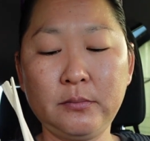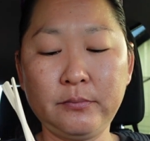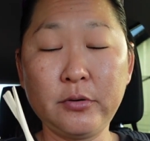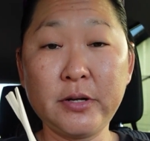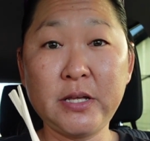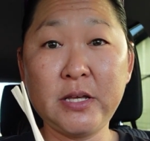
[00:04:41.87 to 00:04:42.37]

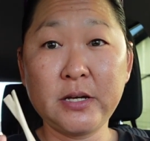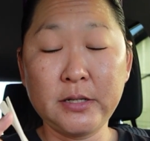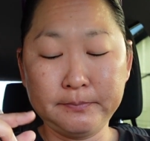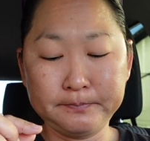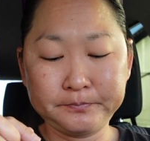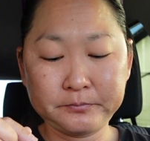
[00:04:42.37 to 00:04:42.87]
pretty
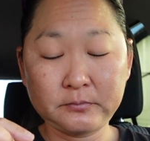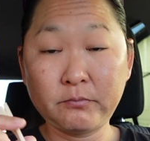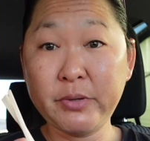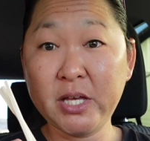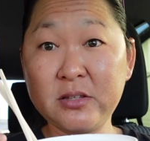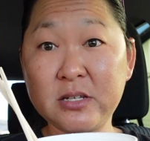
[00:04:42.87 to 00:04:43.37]

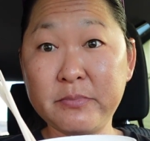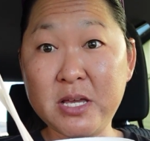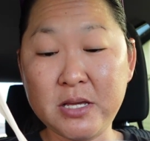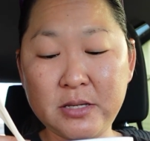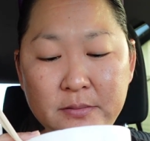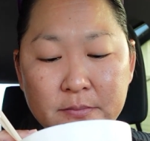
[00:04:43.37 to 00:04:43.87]
big to
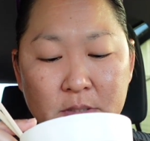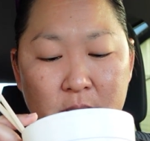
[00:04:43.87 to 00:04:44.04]
me,